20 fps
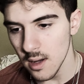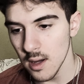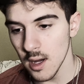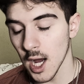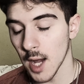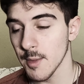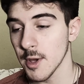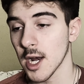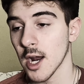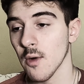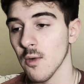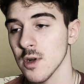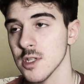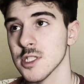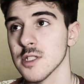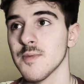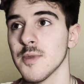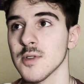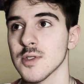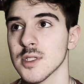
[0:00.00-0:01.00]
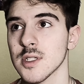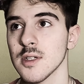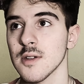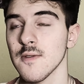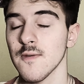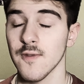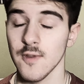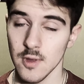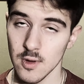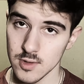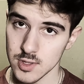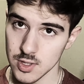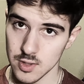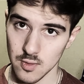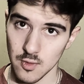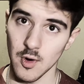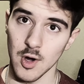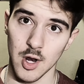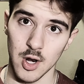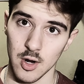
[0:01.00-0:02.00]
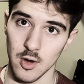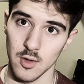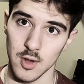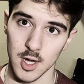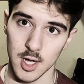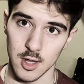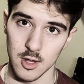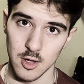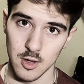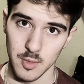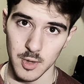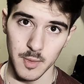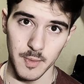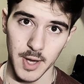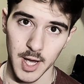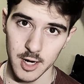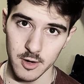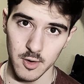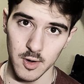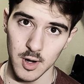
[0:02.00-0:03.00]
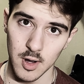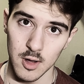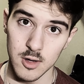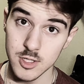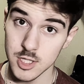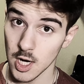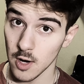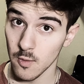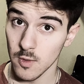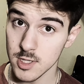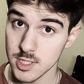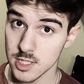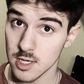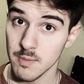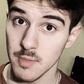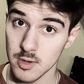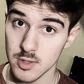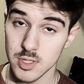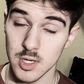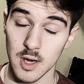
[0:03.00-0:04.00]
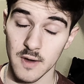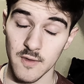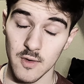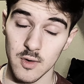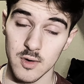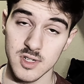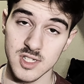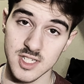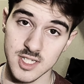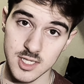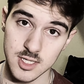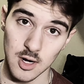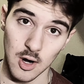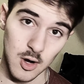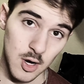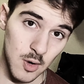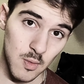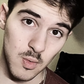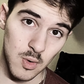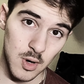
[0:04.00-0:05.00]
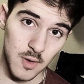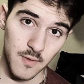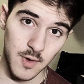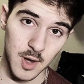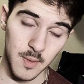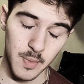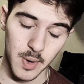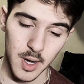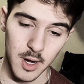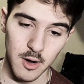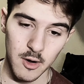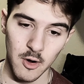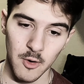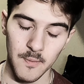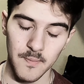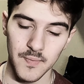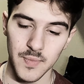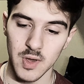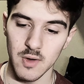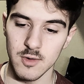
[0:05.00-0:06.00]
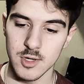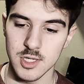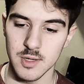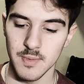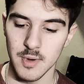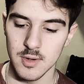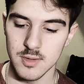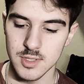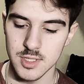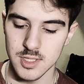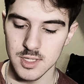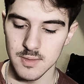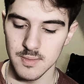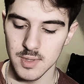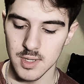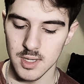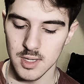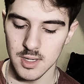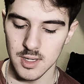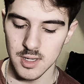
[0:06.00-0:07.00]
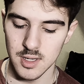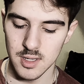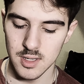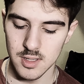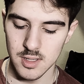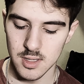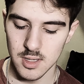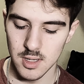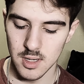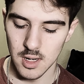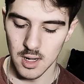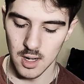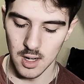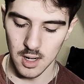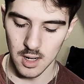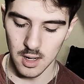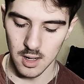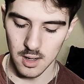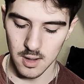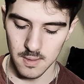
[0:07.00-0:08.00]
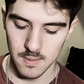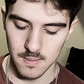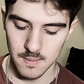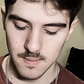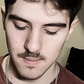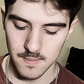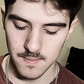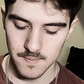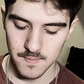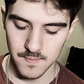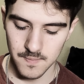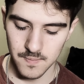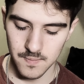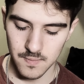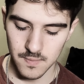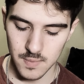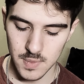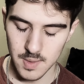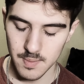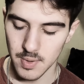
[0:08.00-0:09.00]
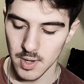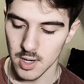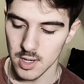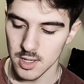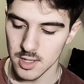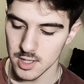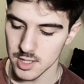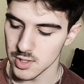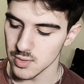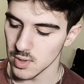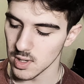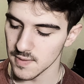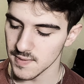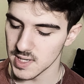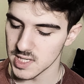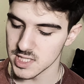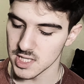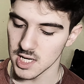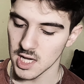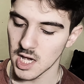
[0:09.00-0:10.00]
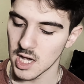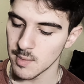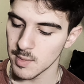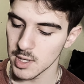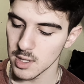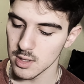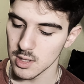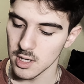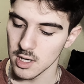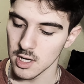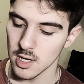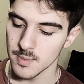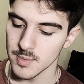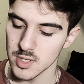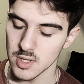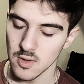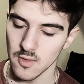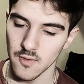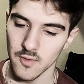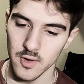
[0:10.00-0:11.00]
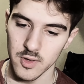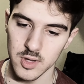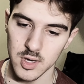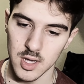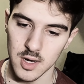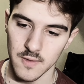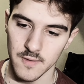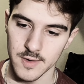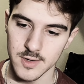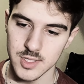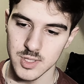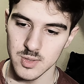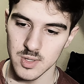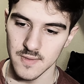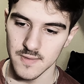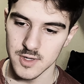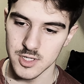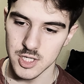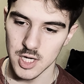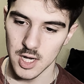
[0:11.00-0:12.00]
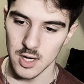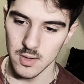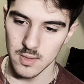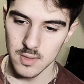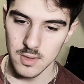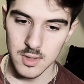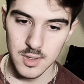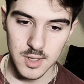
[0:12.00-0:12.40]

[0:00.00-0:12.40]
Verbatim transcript: I mean, I was supposed to, for those of you who want to know like a little bit of background knowledge, I was supposed to have already started World of Vampire. It was supposed to be, um, part of the 12 Days of Gaming leading up to the fifth anniversary of the channel.